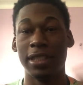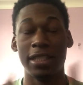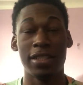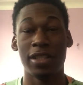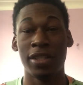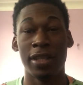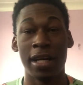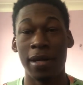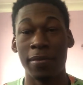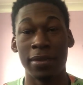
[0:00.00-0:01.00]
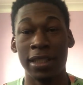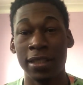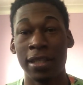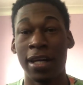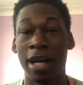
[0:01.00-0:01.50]
Instagram,
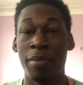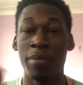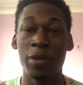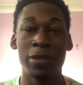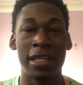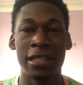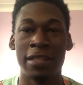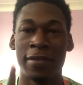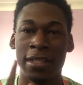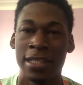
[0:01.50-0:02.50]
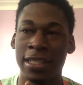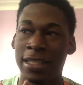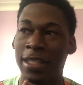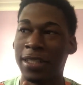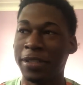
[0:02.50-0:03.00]
TikTok. I'm most active on
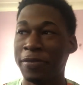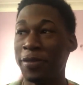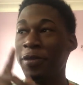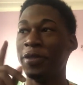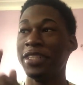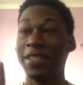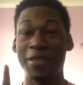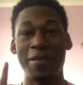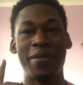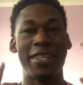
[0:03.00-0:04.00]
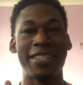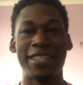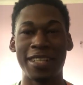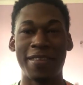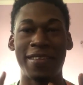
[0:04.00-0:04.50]
TikTok. If you reach out to me on
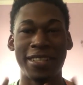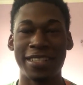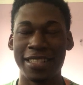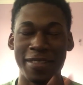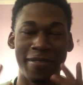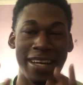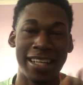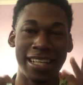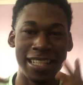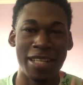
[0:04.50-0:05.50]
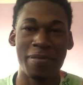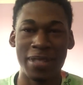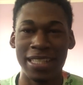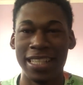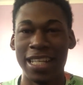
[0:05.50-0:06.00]
Instagram, honestly, you might not get
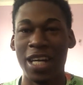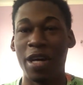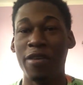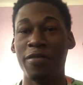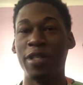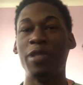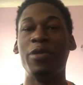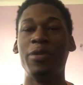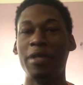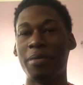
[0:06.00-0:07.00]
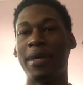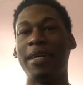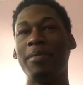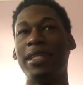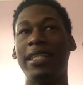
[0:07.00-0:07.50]
me. Or if you do, it
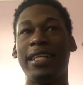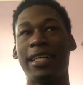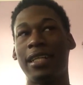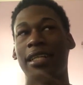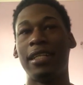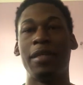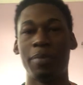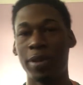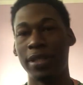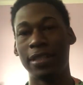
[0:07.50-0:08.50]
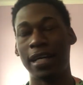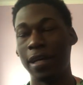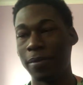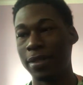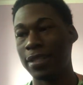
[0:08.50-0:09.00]
might be like at a late point in
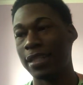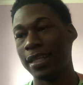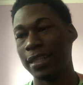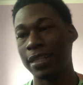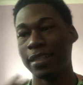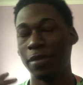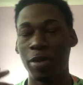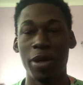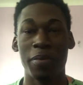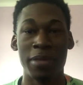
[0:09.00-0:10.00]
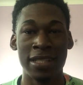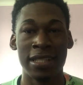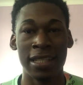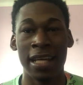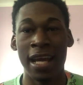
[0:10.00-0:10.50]
time, because like your boy
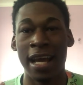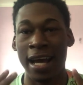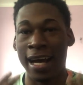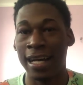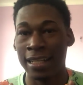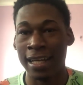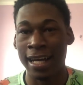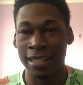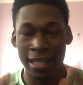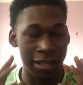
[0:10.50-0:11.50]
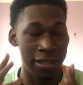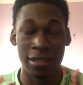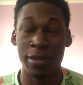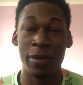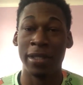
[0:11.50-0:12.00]
busy. And I
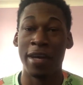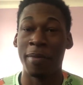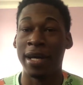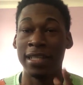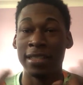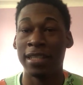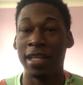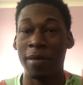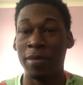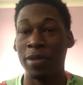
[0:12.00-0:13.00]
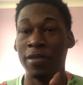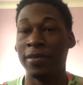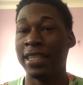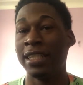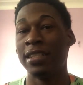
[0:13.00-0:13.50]
honestly don't get my Instagram
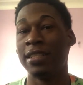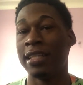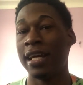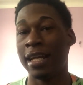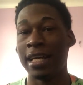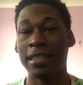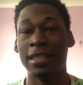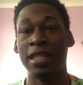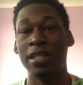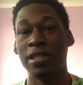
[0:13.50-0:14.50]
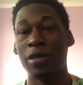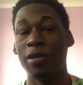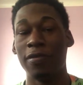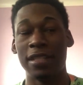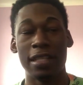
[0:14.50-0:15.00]
notifications like that. So
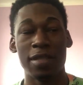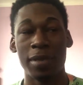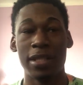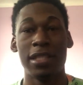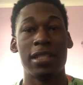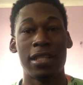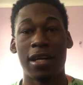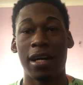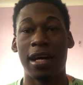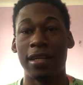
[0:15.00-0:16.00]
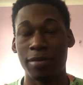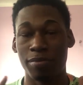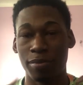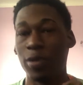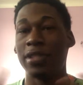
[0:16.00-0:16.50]
if you text me on TikTok, I'll
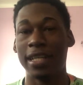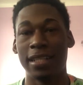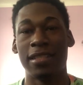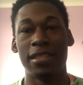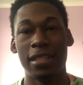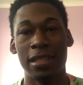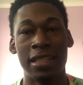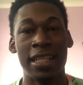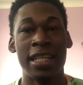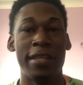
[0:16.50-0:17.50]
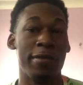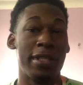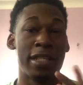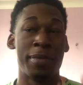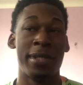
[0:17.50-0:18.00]
most likely see it. If you
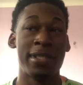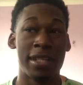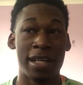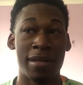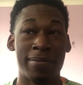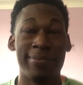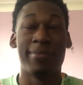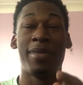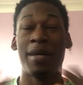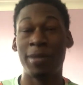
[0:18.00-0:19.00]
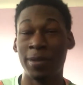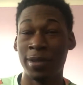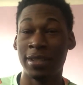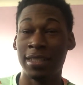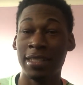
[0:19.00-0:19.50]
text my Instagram, probably
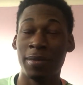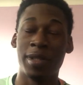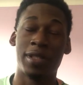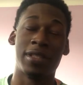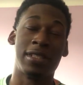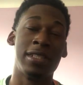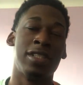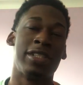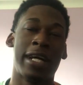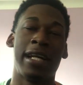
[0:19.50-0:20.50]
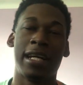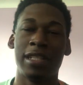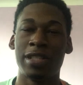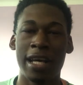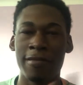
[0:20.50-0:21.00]
won't see it, but you can still try
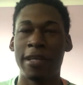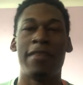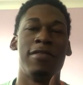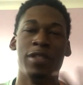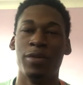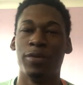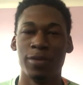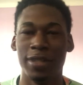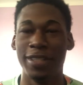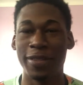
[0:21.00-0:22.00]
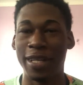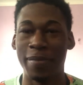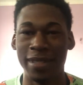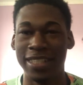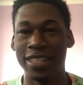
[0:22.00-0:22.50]
that. Try every avenue, you know what
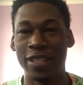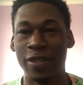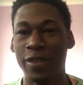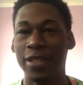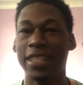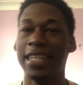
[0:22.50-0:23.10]
I mean? So